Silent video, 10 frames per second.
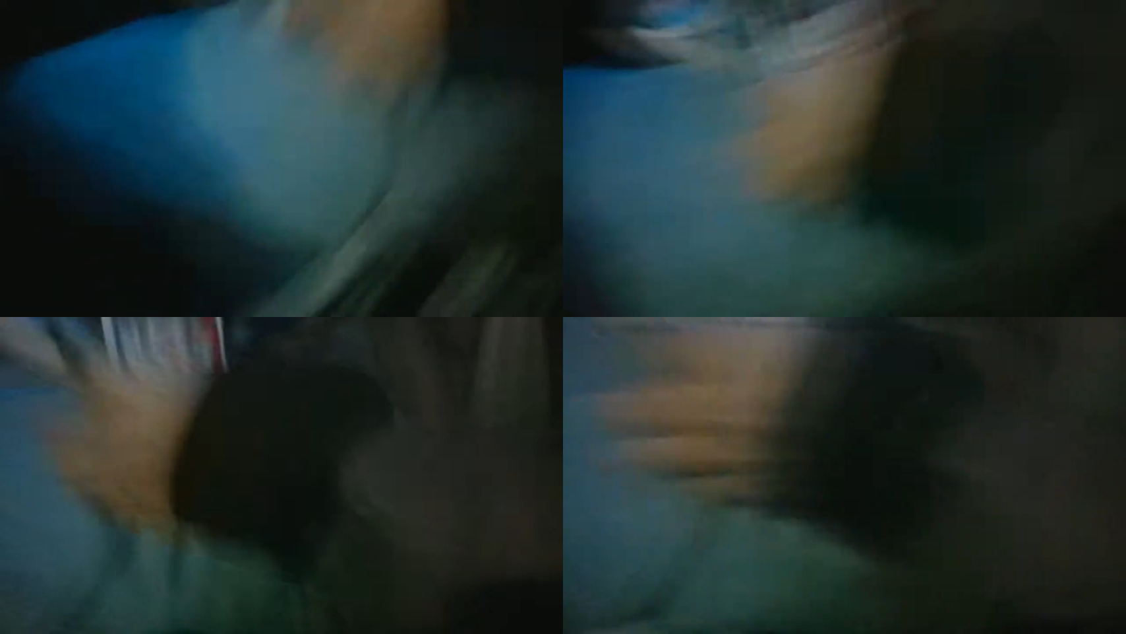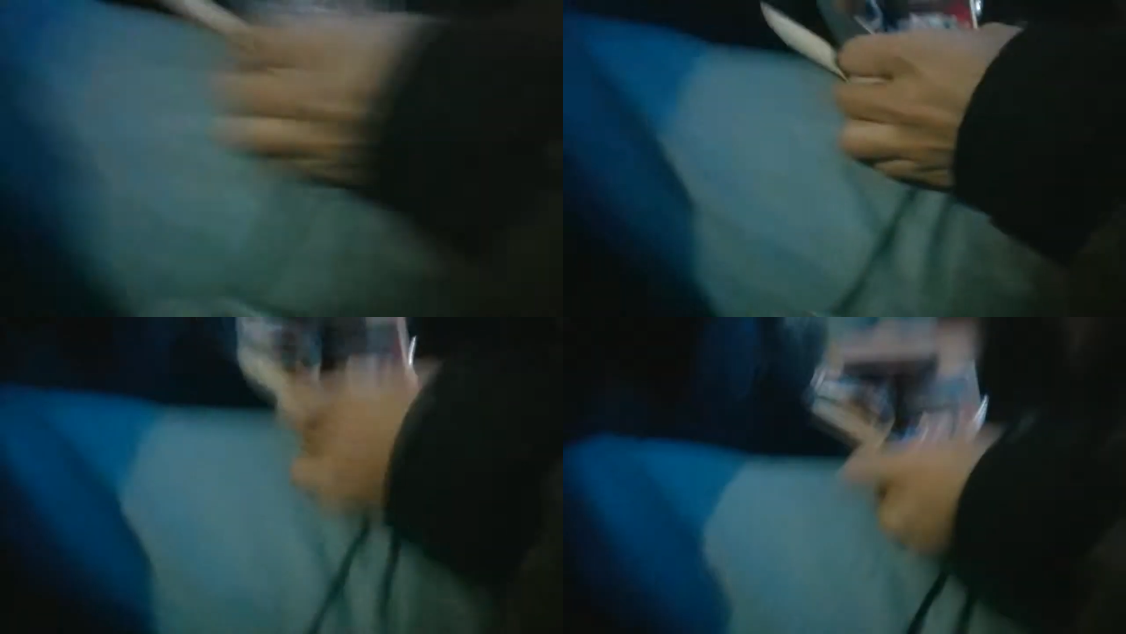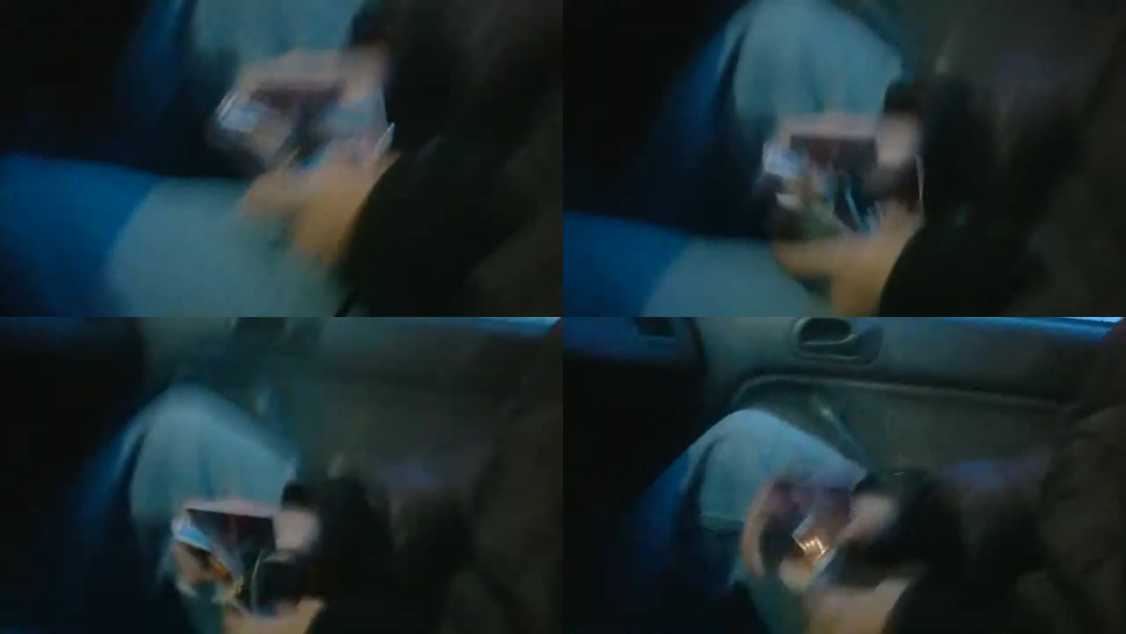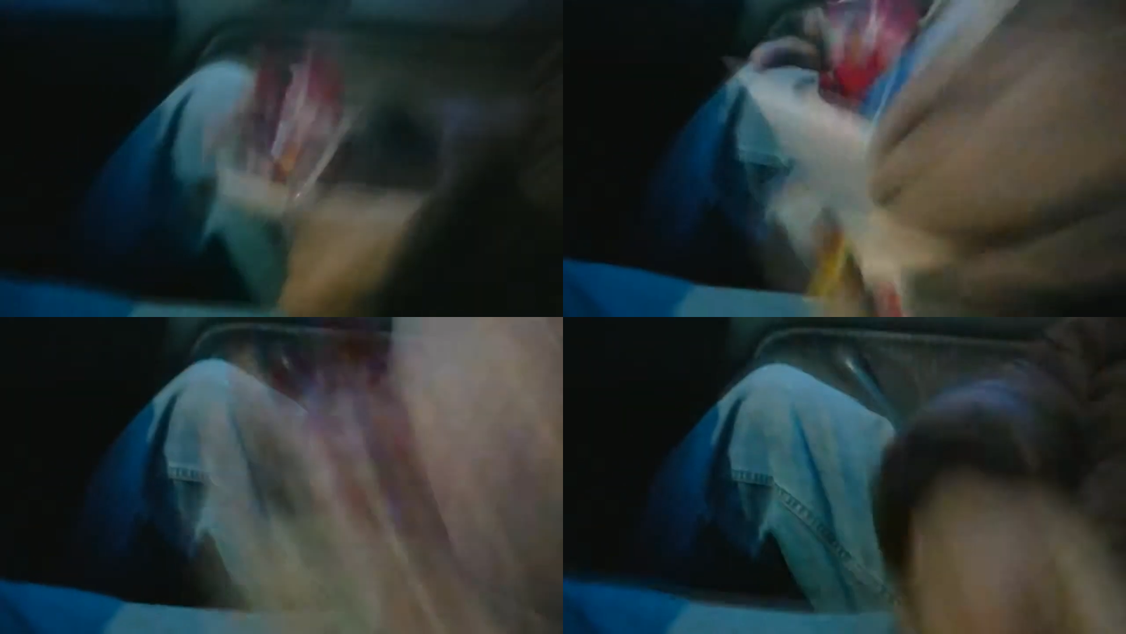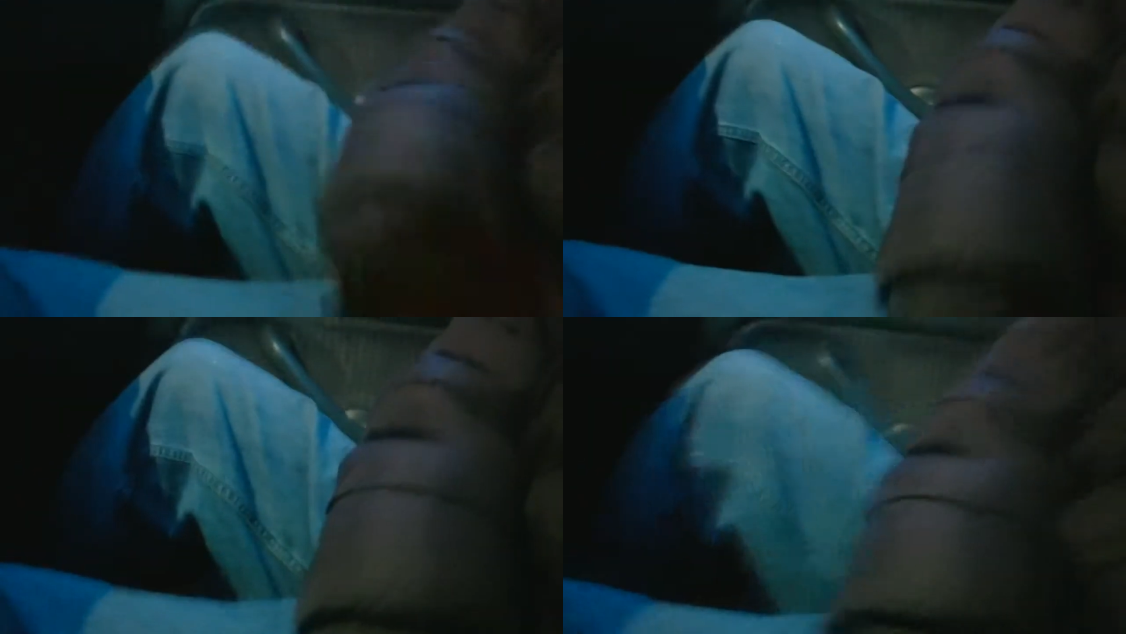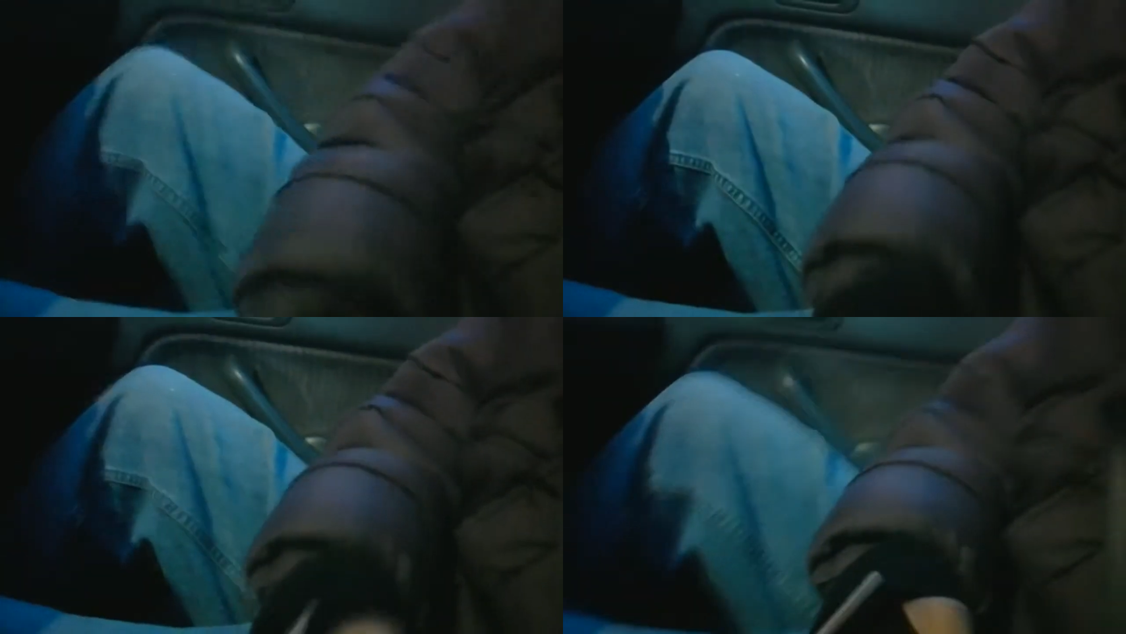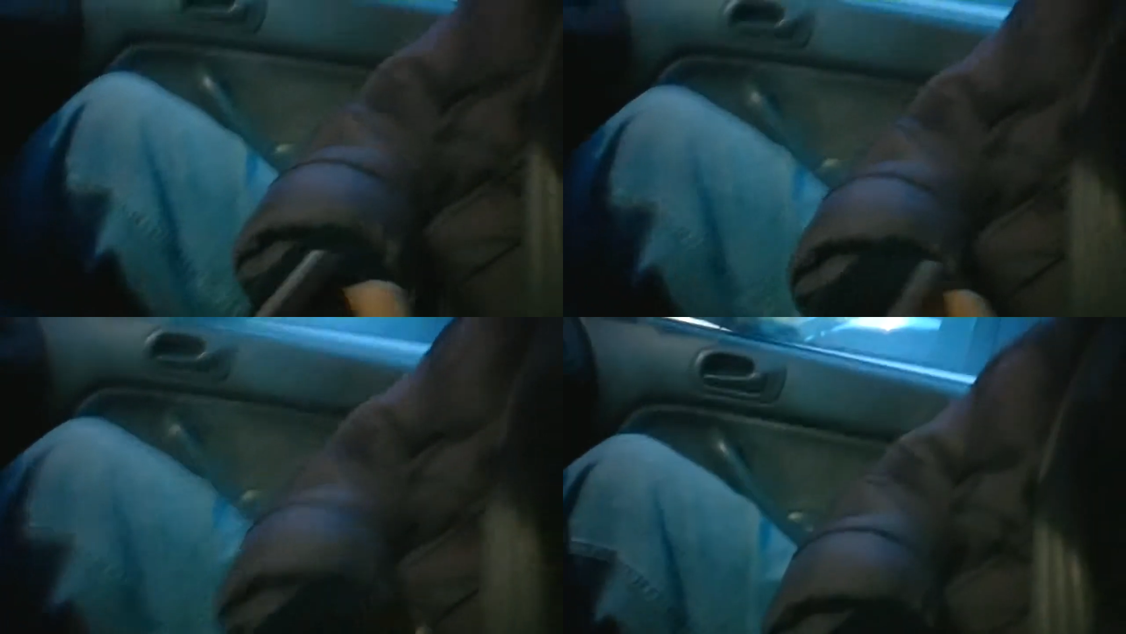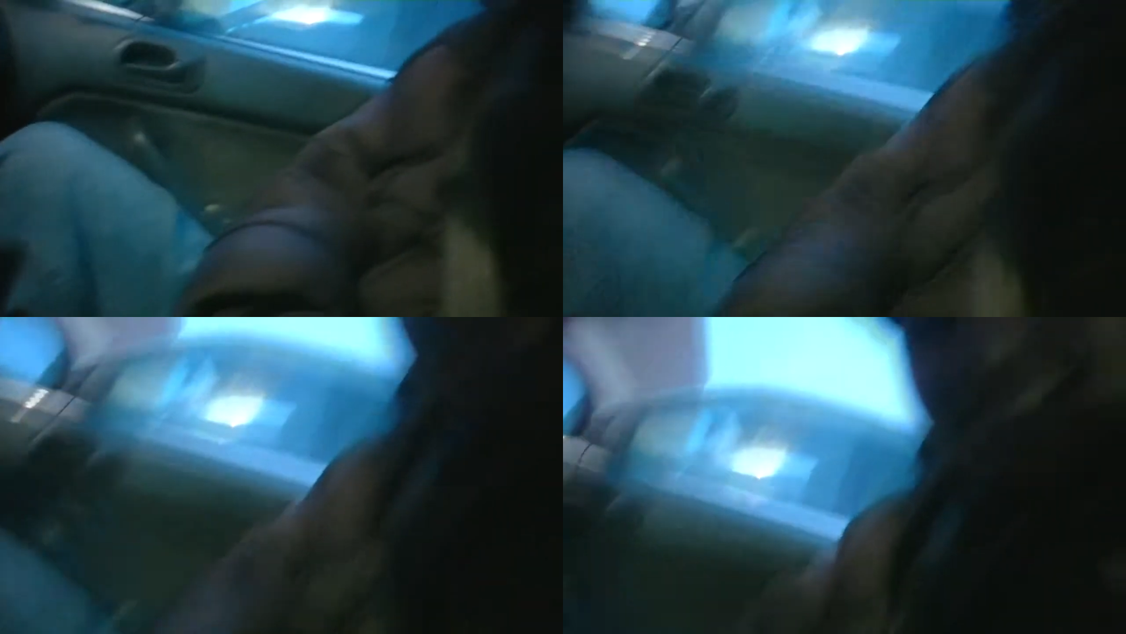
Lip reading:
[unreadable: no face in view]